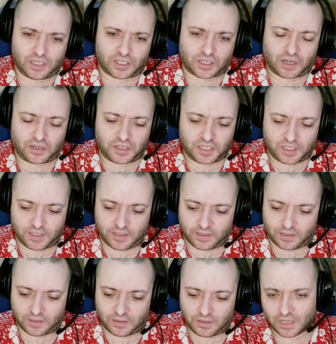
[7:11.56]

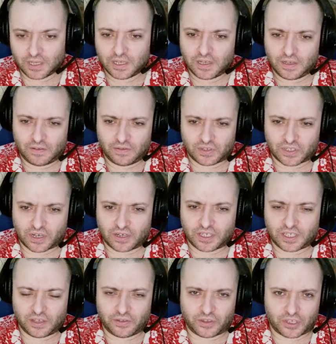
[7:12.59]
Narsil... Is
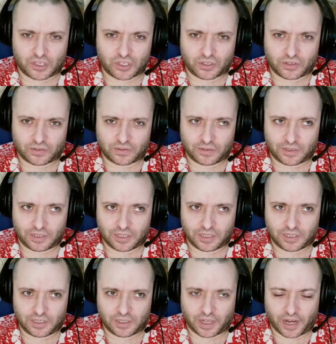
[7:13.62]
Narsil the sword
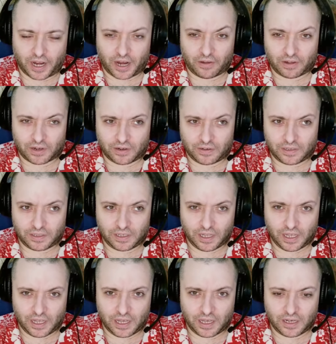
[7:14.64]
that Aragorn
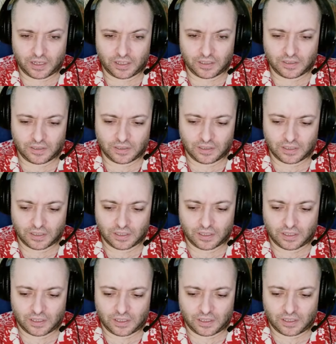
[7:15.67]
had?
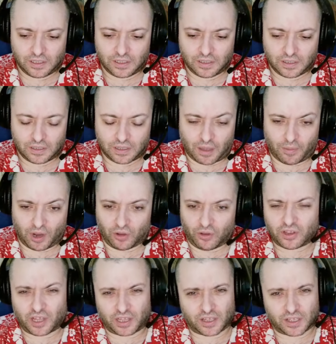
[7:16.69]
I mean, it looked
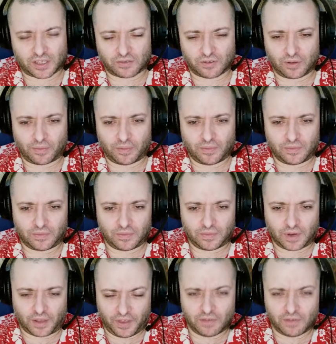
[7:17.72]
like the sword.
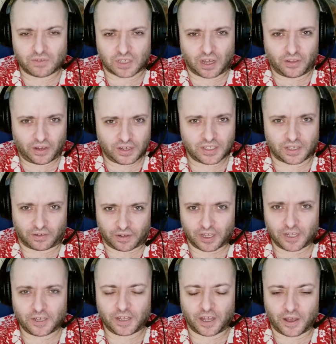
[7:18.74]
I think it was called Narsil, right?
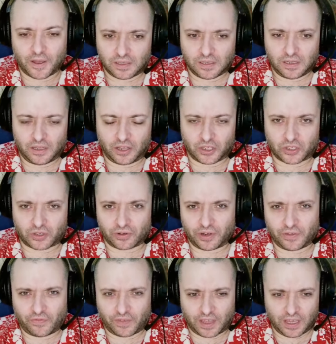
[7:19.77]
Yeah. The Sword
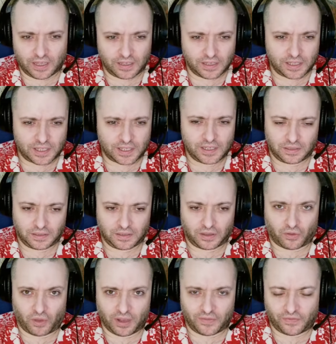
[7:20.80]
of Kings, the
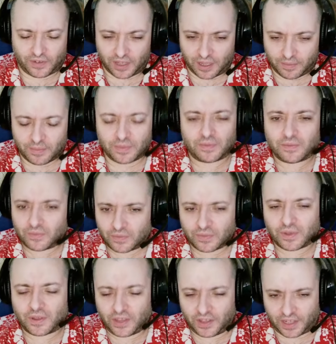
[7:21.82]
White Flame. I
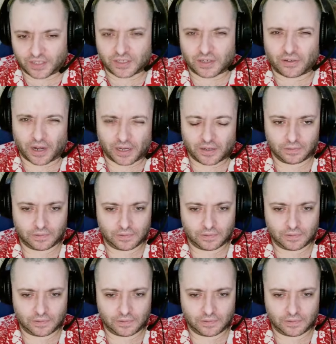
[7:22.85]
think that's correct.